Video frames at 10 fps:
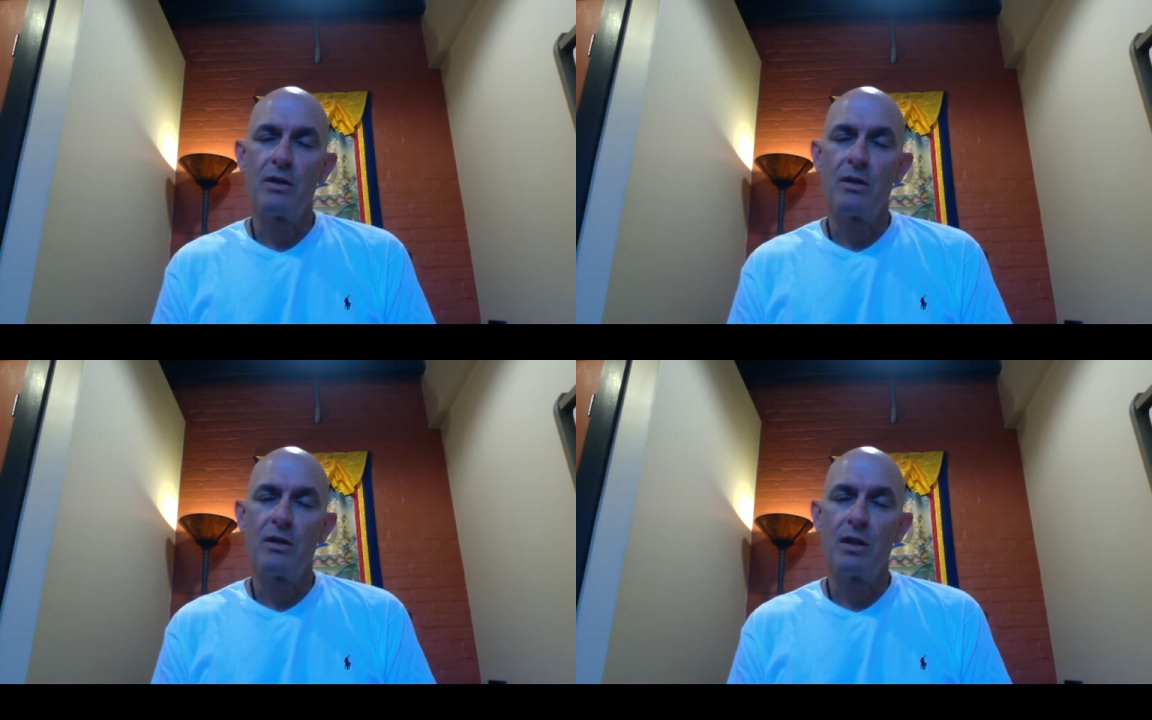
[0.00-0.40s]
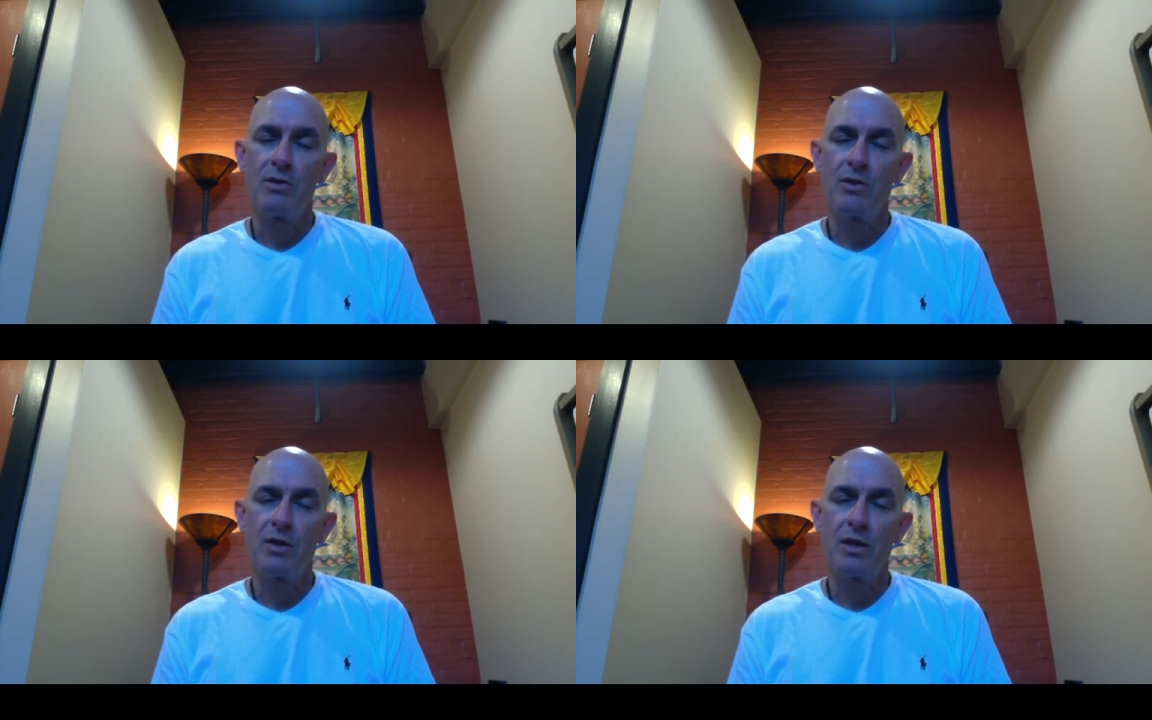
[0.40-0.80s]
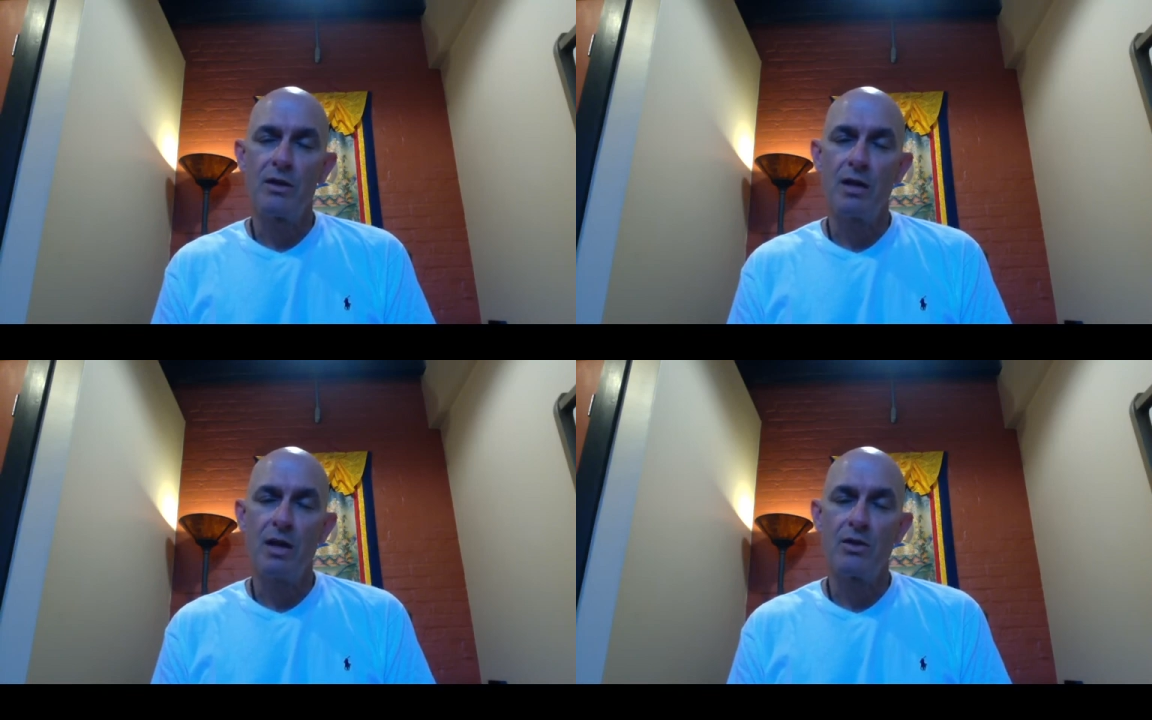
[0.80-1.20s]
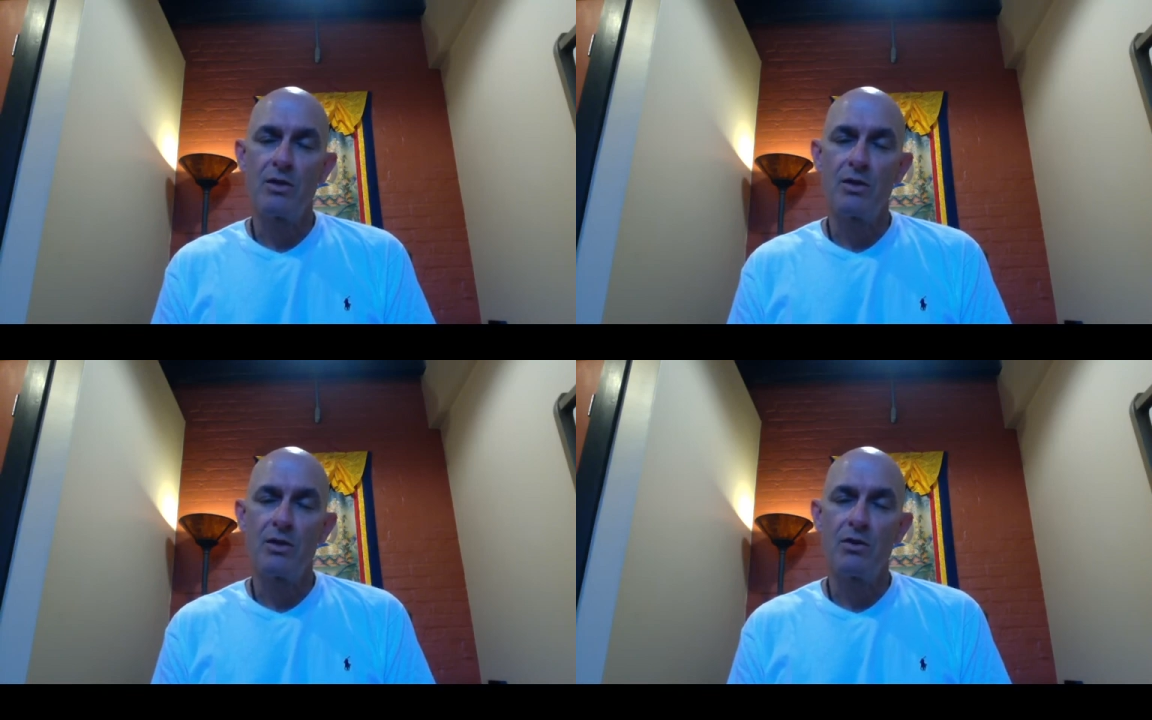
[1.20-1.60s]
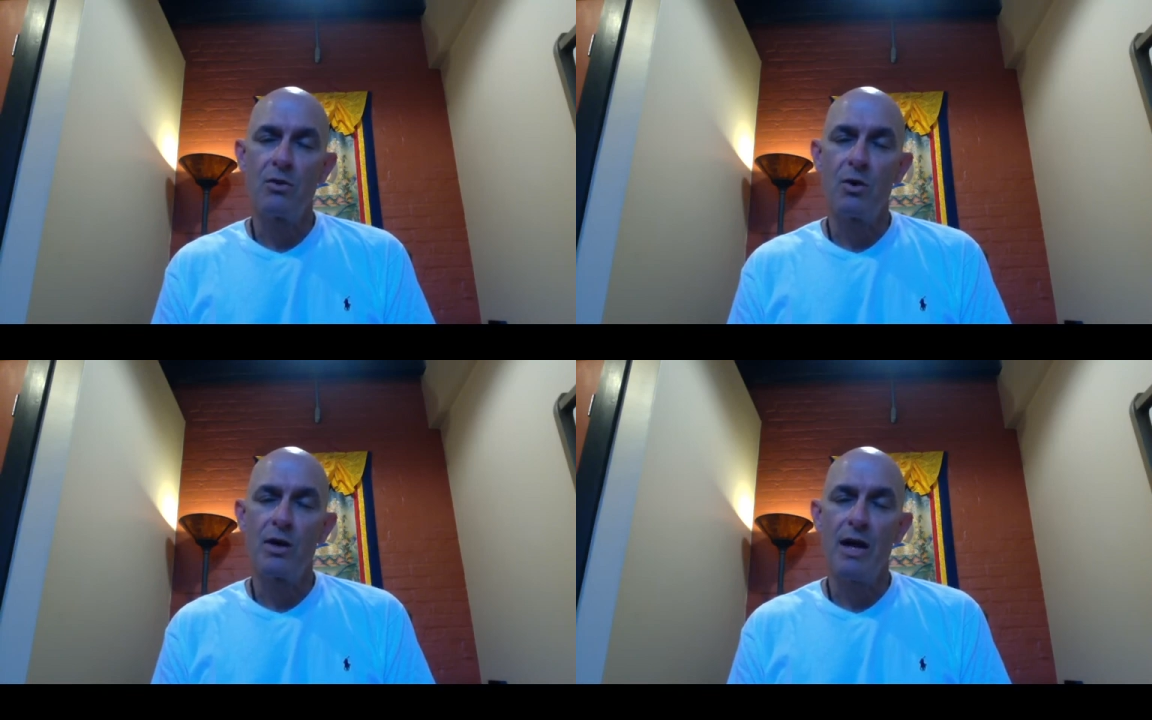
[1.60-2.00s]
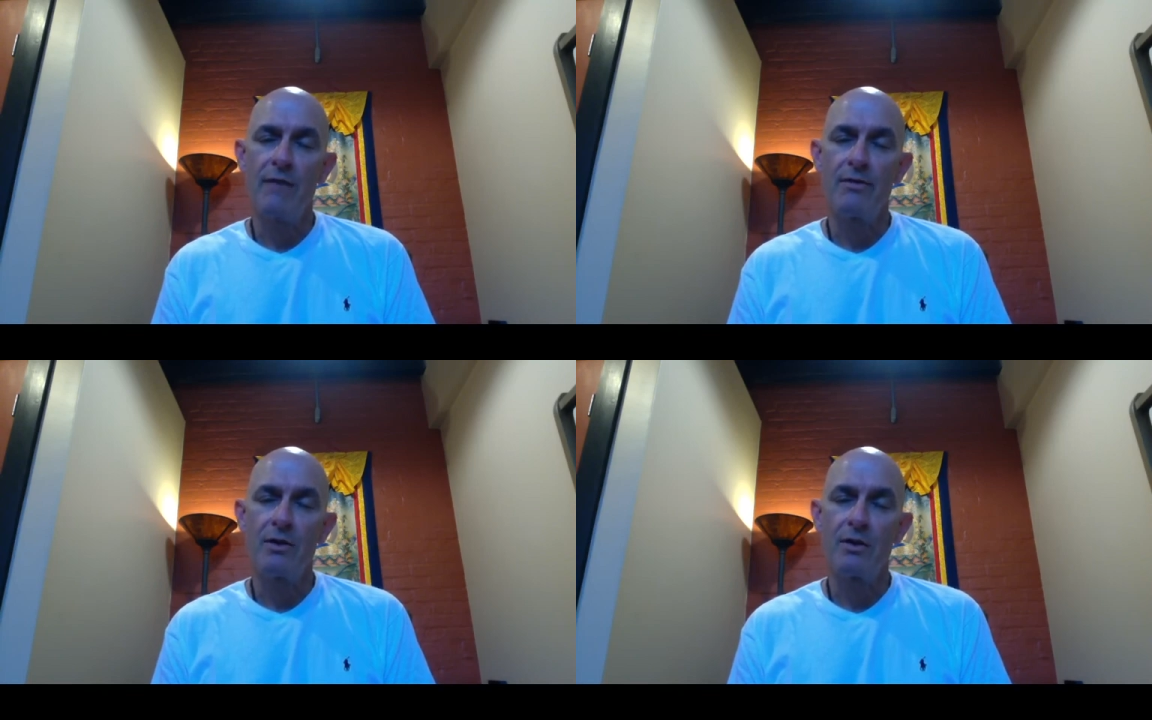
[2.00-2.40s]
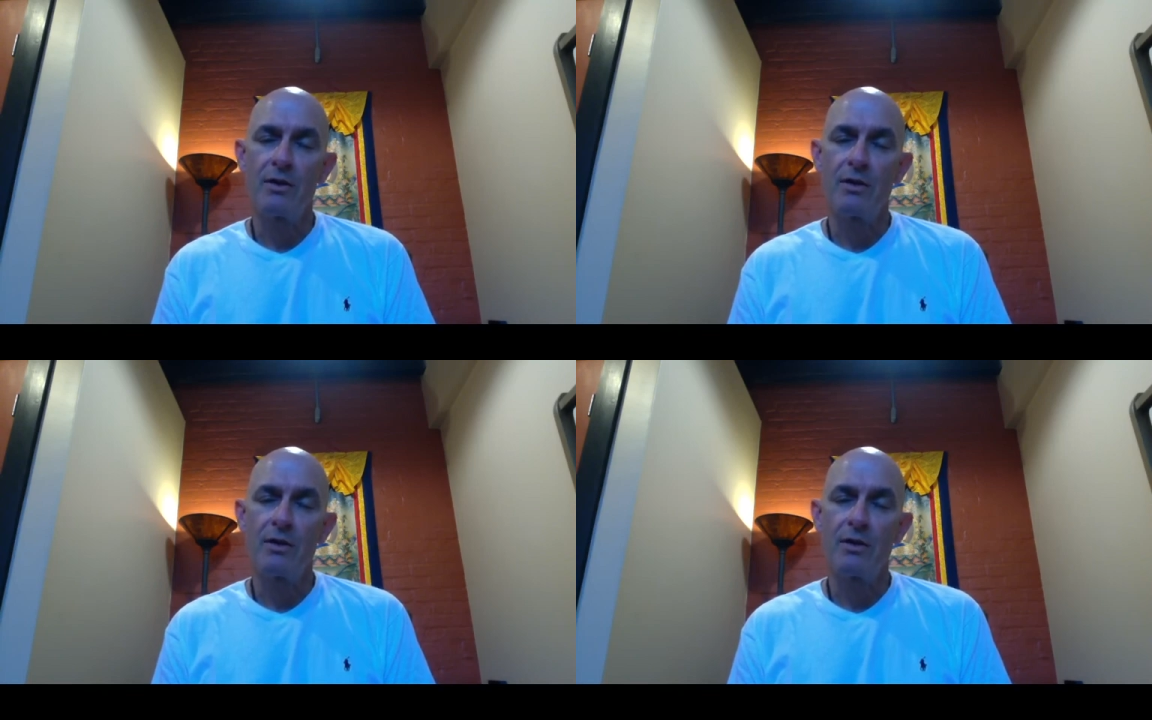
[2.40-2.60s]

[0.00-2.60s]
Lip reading: exerting tension or effort